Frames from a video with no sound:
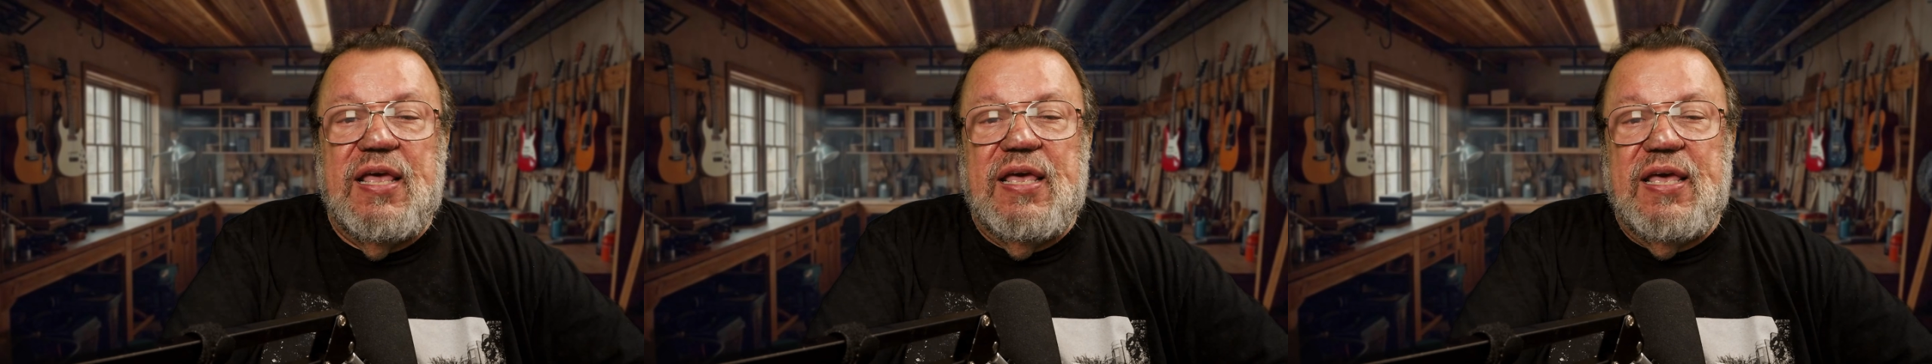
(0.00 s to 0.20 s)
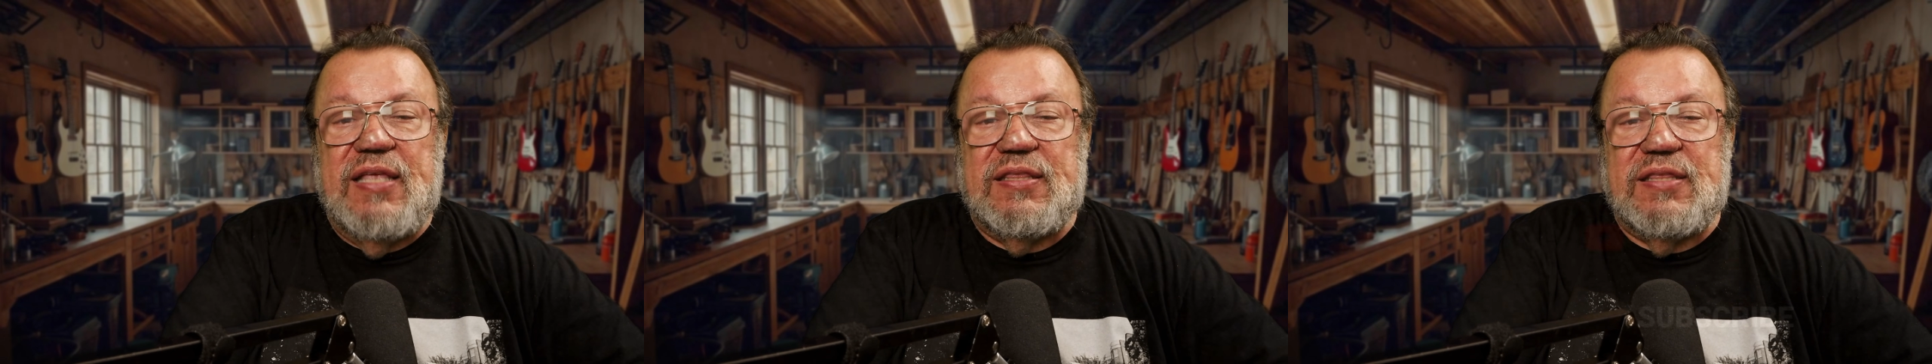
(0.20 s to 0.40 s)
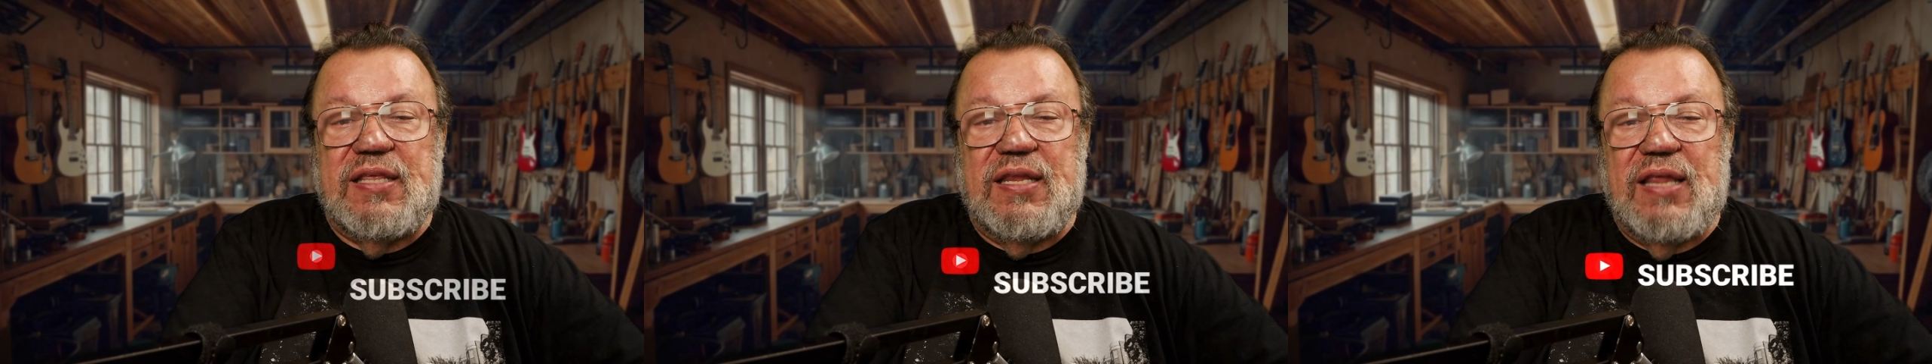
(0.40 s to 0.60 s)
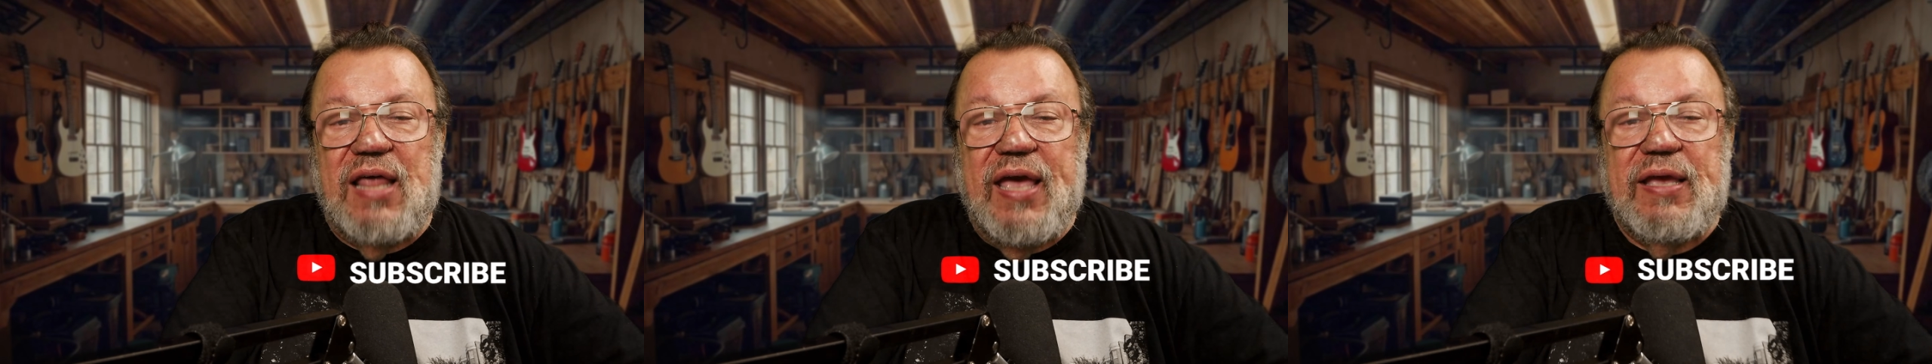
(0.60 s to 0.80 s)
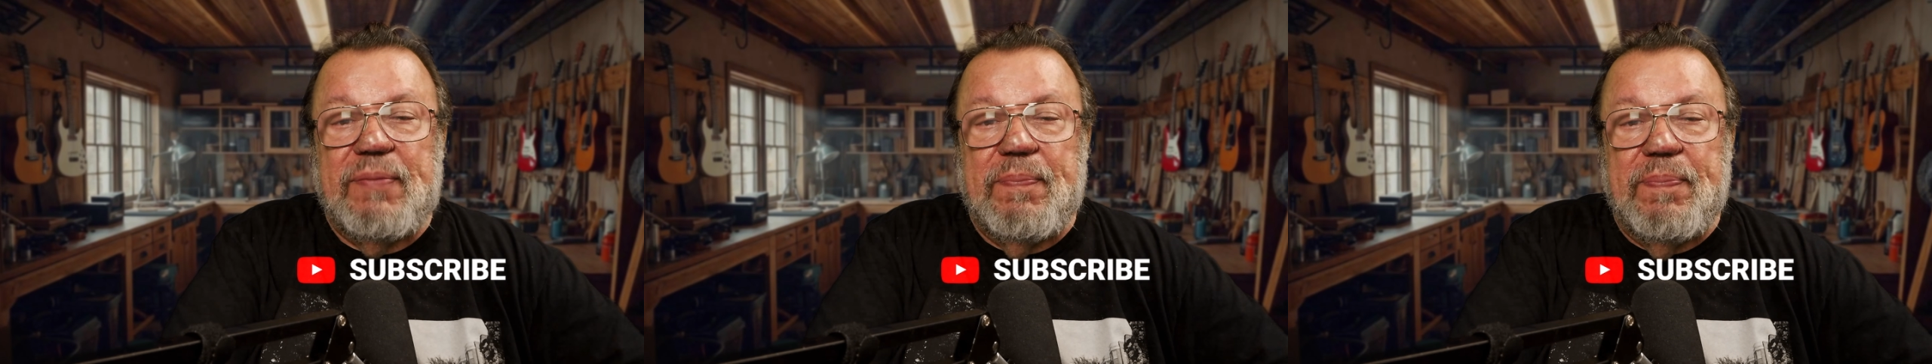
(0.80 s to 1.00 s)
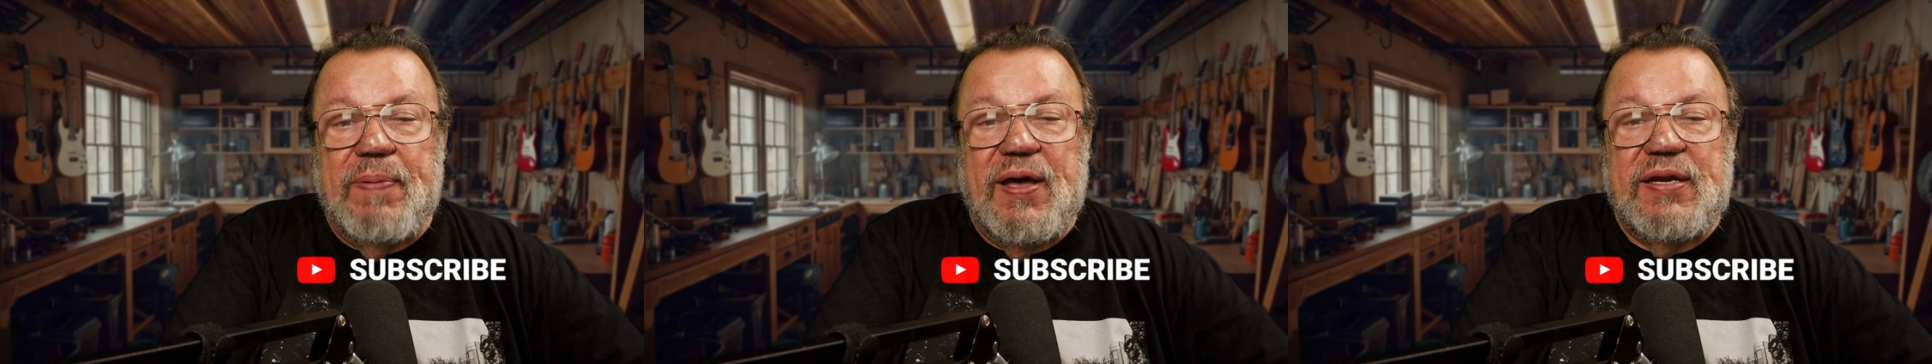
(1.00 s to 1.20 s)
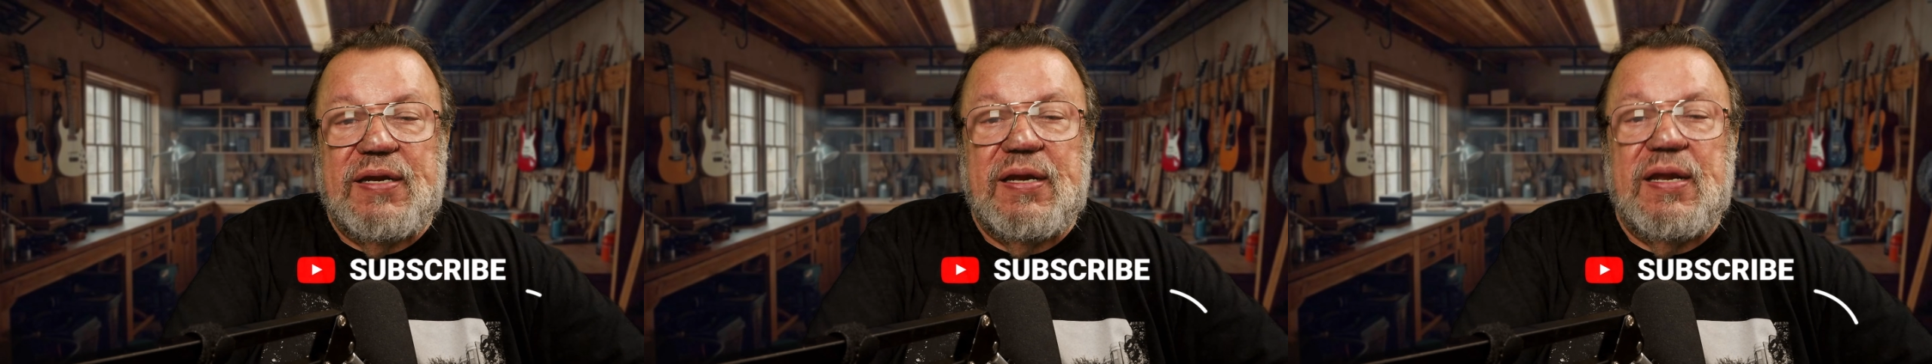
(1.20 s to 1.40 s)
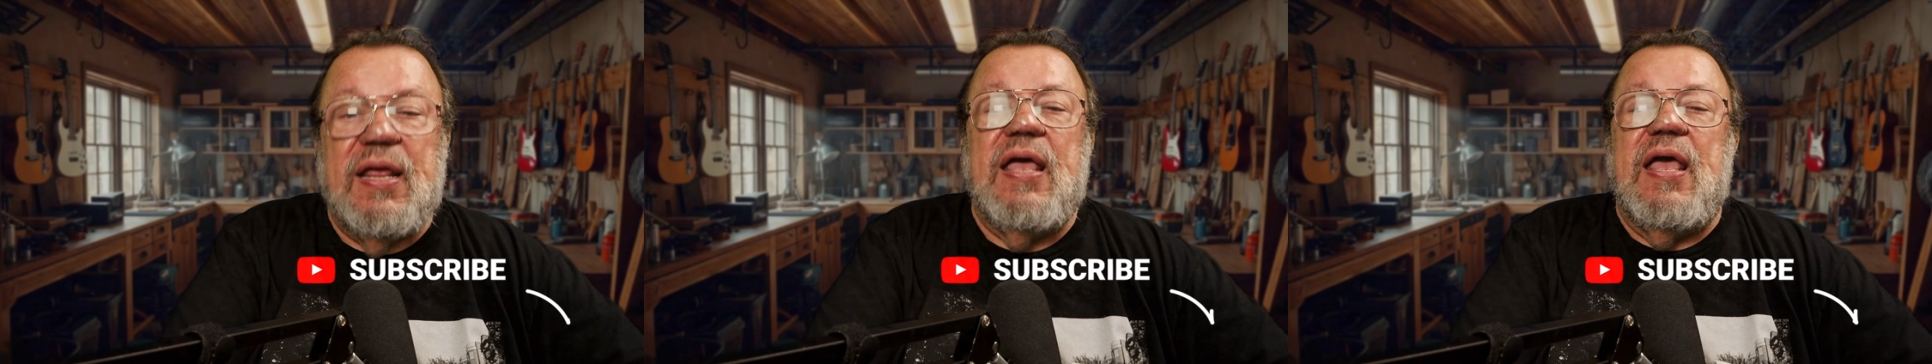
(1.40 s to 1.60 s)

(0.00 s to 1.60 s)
hit the like button,